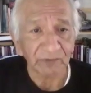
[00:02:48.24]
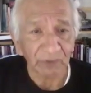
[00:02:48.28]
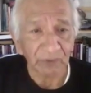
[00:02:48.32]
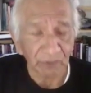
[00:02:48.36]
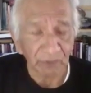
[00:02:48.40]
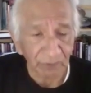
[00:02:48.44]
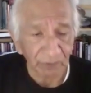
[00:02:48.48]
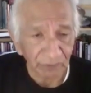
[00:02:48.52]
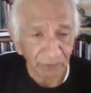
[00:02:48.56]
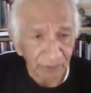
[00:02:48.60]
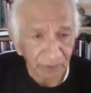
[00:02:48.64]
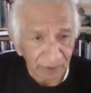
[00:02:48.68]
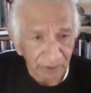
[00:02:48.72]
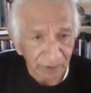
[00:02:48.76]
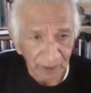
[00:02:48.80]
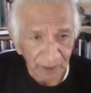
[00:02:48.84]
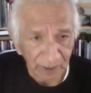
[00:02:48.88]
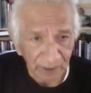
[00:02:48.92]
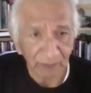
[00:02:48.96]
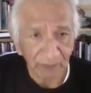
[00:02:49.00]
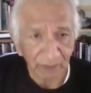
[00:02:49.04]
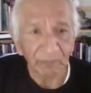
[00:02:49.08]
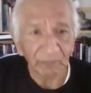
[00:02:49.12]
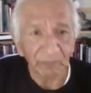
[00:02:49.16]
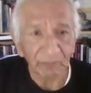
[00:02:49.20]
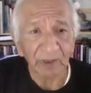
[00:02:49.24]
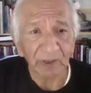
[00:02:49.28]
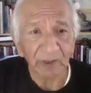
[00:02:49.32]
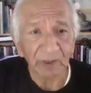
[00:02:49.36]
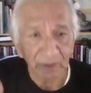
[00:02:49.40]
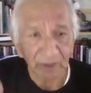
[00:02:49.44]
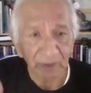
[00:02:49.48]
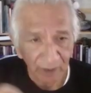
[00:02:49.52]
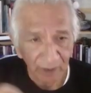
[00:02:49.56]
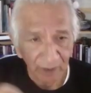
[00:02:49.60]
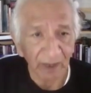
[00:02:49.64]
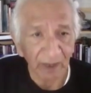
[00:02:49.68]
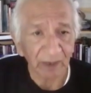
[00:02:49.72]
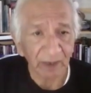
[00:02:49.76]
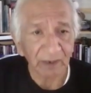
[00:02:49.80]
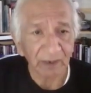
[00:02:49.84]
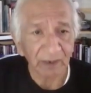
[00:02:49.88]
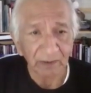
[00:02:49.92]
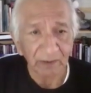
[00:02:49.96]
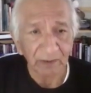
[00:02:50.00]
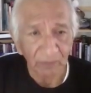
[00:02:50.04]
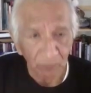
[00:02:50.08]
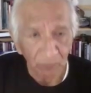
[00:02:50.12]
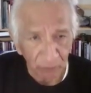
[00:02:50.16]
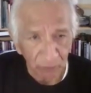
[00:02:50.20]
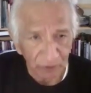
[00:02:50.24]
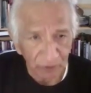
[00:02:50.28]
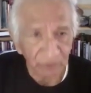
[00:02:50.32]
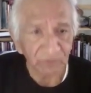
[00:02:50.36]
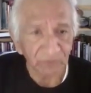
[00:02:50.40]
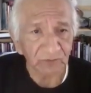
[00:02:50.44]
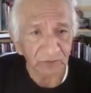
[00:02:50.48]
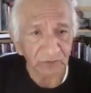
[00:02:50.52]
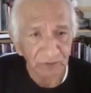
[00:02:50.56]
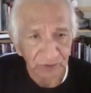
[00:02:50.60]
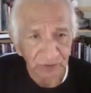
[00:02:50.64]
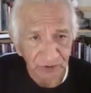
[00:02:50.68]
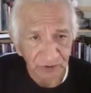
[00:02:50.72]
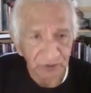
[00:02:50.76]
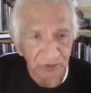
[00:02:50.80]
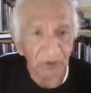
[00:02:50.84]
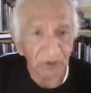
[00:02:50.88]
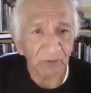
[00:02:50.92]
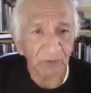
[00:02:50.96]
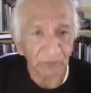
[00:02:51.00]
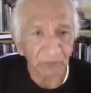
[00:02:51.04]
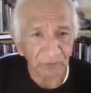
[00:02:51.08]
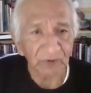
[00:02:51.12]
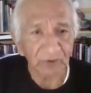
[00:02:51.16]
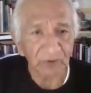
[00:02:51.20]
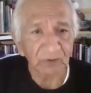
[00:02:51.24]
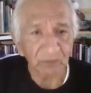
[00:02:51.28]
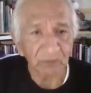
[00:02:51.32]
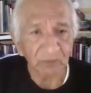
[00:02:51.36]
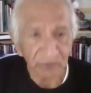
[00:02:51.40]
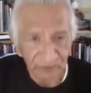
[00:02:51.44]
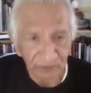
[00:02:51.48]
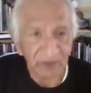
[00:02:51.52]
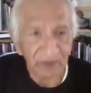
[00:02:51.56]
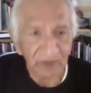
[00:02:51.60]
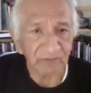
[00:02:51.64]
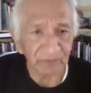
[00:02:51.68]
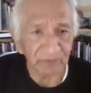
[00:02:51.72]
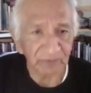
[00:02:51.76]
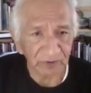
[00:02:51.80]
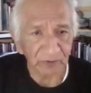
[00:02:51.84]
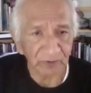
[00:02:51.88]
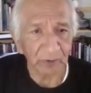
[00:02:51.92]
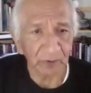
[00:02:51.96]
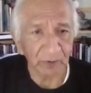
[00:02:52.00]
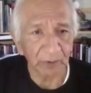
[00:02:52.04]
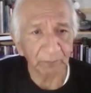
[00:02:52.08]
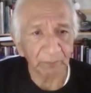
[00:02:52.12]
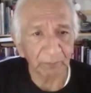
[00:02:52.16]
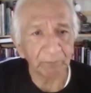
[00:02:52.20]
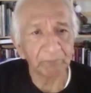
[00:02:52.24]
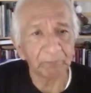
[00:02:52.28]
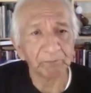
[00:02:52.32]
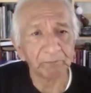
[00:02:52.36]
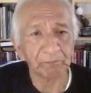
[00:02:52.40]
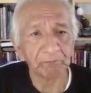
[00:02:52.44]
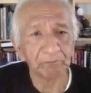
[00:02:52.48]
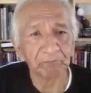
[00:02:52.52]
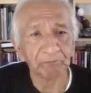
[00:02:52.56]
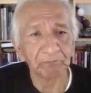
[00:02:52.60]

So the name Guy Winford Jones was given to him.